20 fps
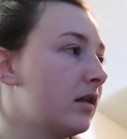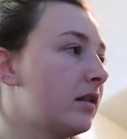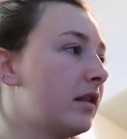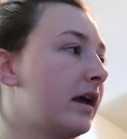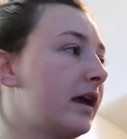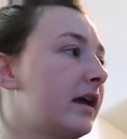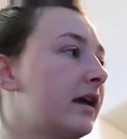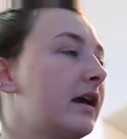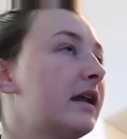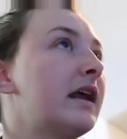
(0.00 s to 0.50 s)

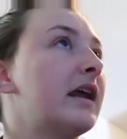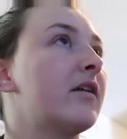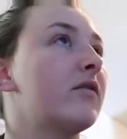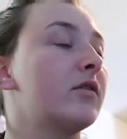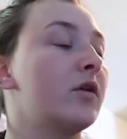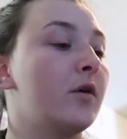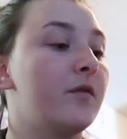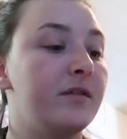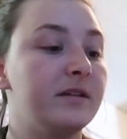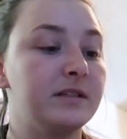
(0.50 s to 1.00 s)
Like, and I
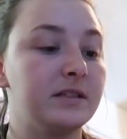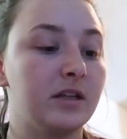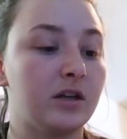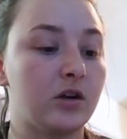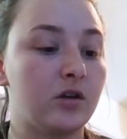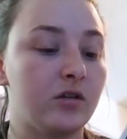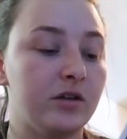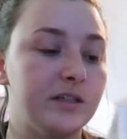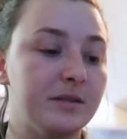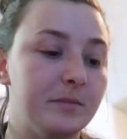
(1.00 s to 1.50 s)
don't know if it's the
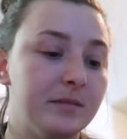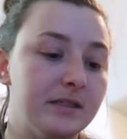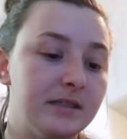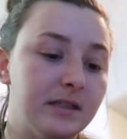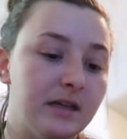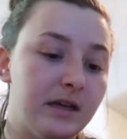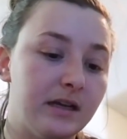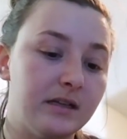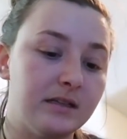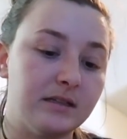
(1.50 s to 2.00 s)

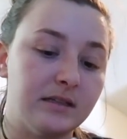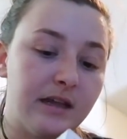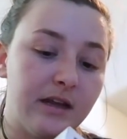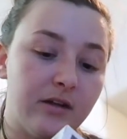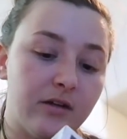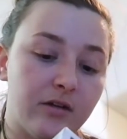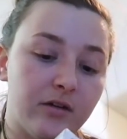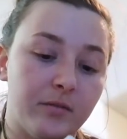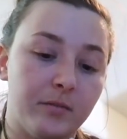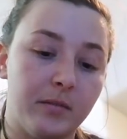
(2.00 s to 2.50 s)
Christmas lights
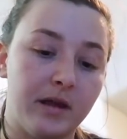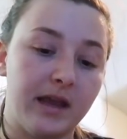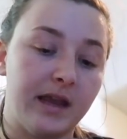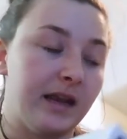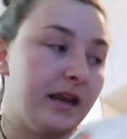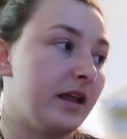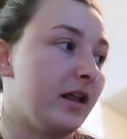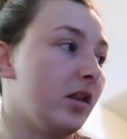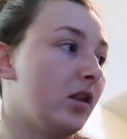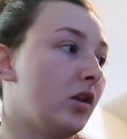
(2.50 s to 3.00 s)
that are
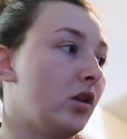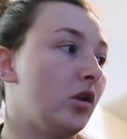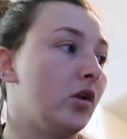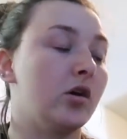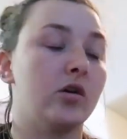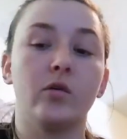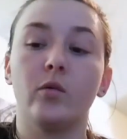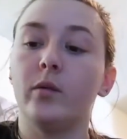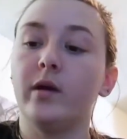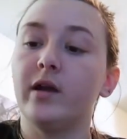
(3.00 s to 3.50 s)
making it
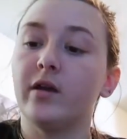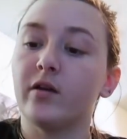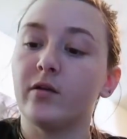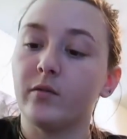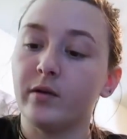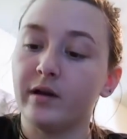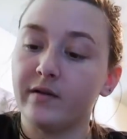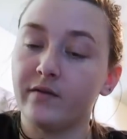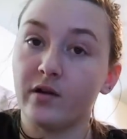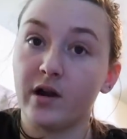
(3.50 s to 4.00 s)
look weird
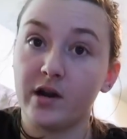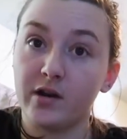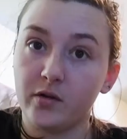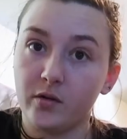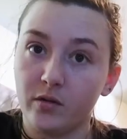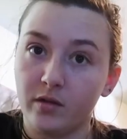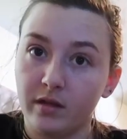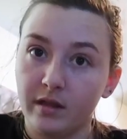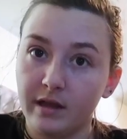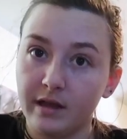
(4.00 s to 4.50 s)
whenever I
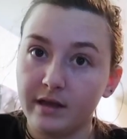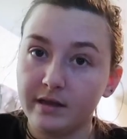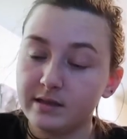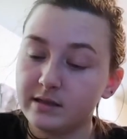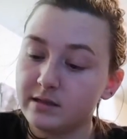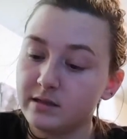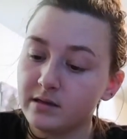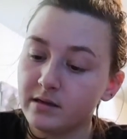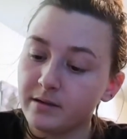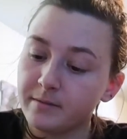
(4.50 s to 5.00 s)
do
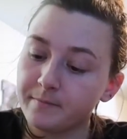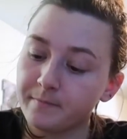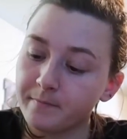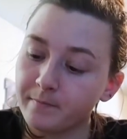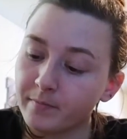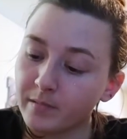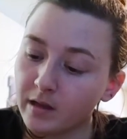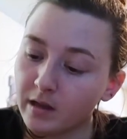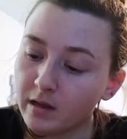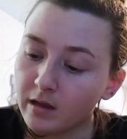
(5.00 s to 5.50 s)
this.
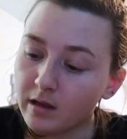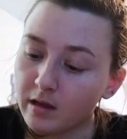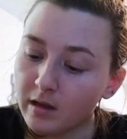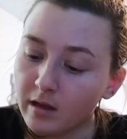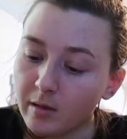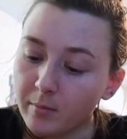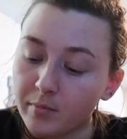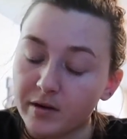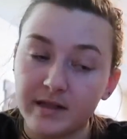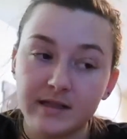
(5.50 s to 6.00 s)

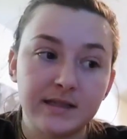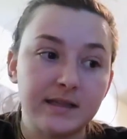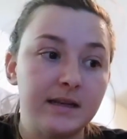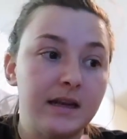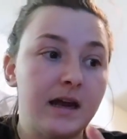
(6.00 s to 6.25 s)
But it's